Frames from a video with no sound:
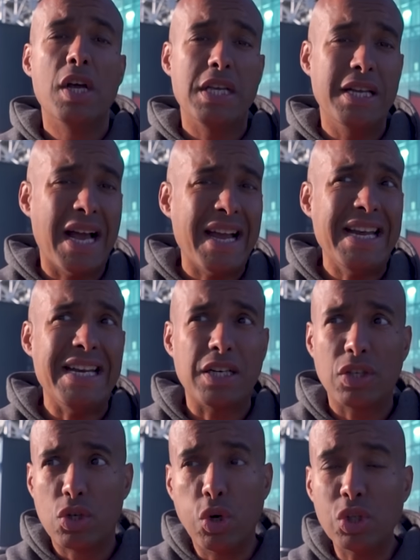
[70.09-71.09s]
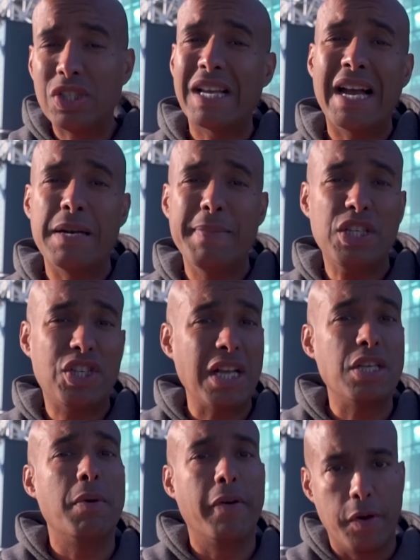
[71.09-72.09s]
United could sign him in
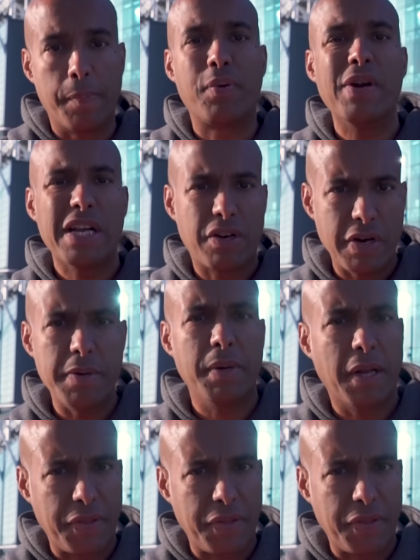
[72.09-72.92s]
January on a pre-agreement.